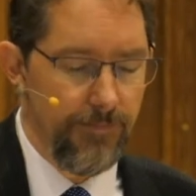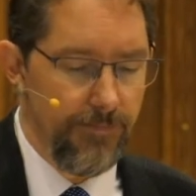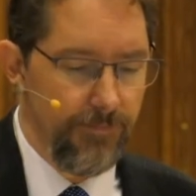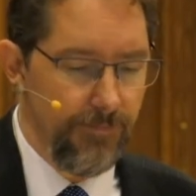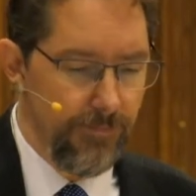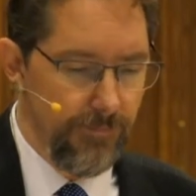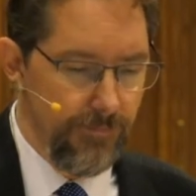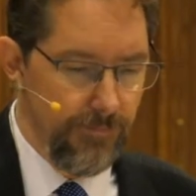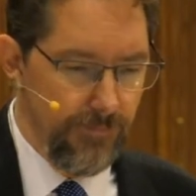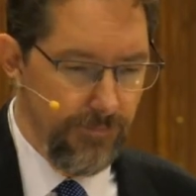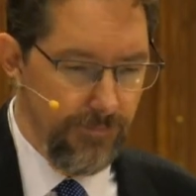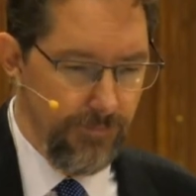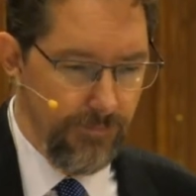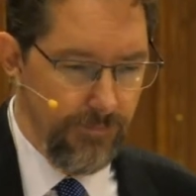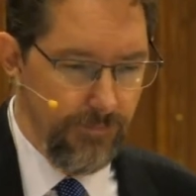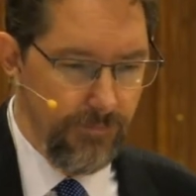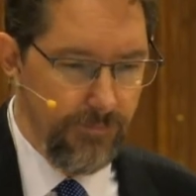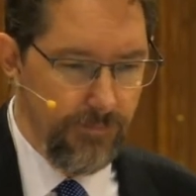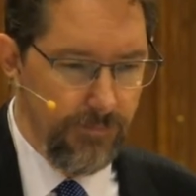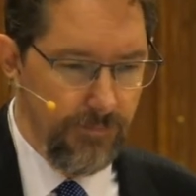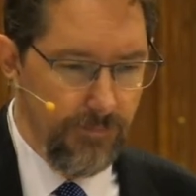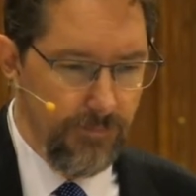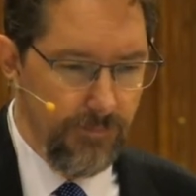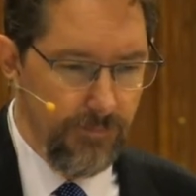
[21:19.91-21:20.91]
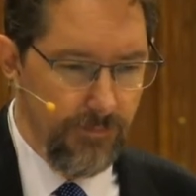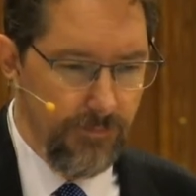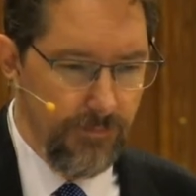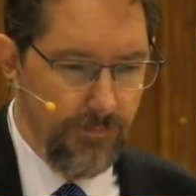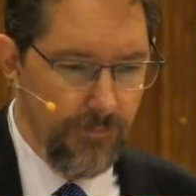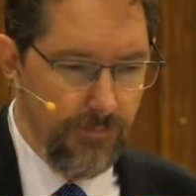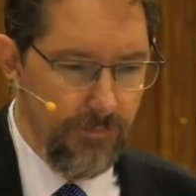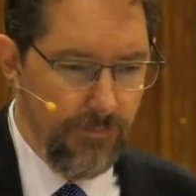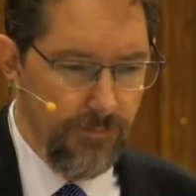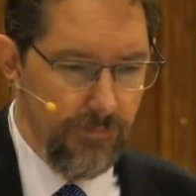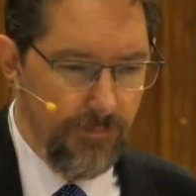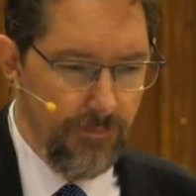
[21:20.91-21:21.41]

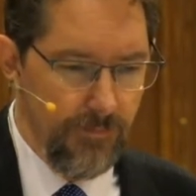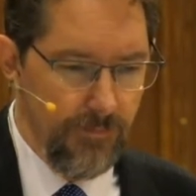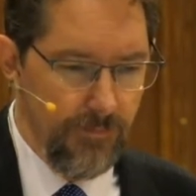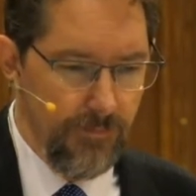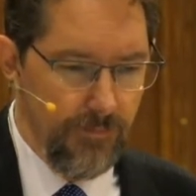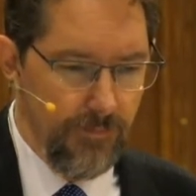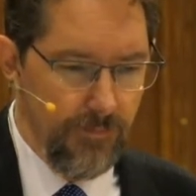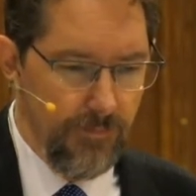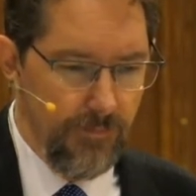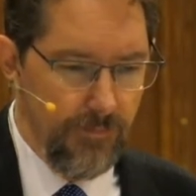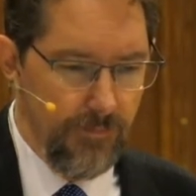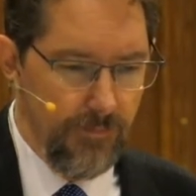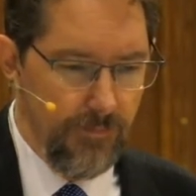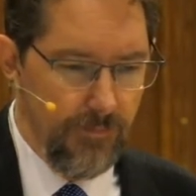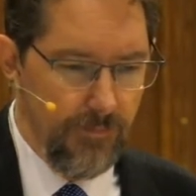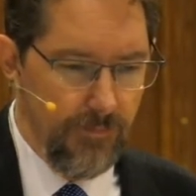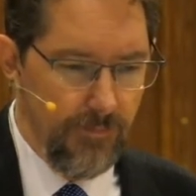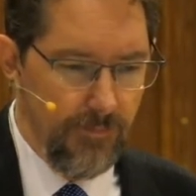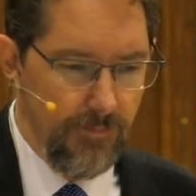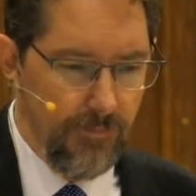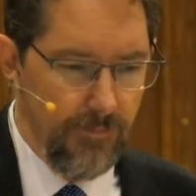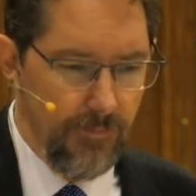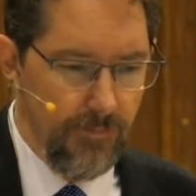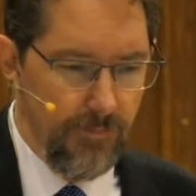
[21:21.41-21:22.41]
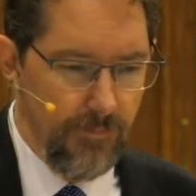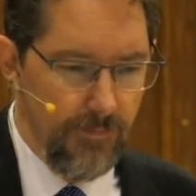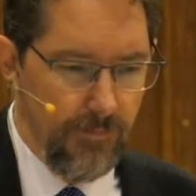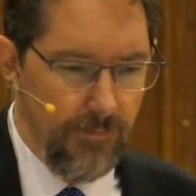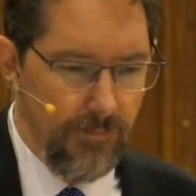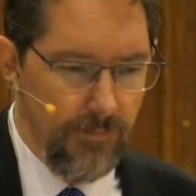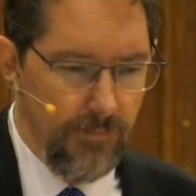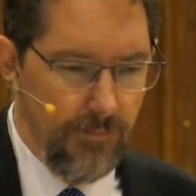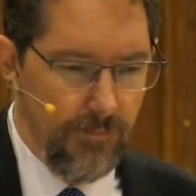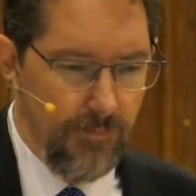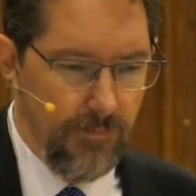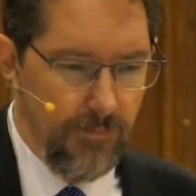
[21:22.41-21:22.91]

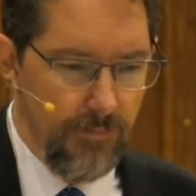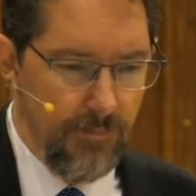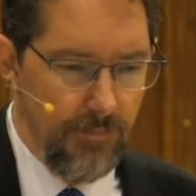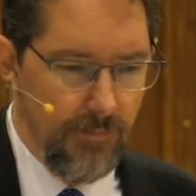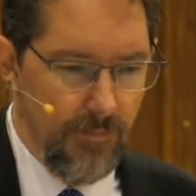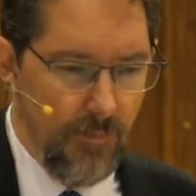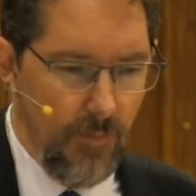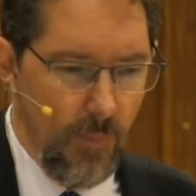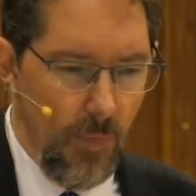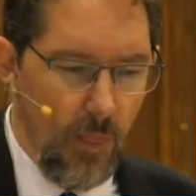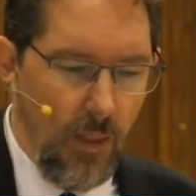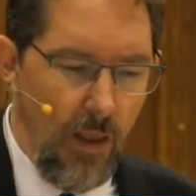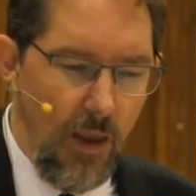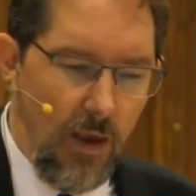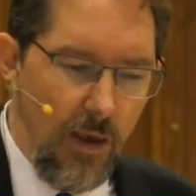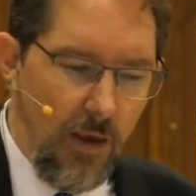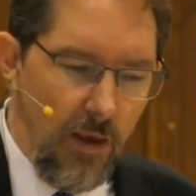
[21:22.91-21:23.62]
Nothing is said.